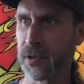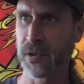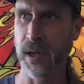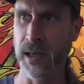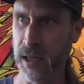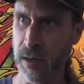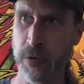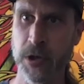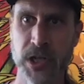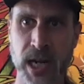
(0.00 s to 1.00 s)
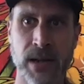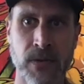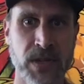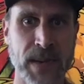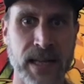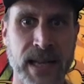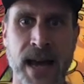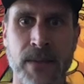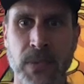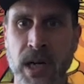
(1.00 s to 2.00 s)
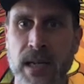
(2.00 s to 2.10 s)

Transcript: I can appreciate and respect that. But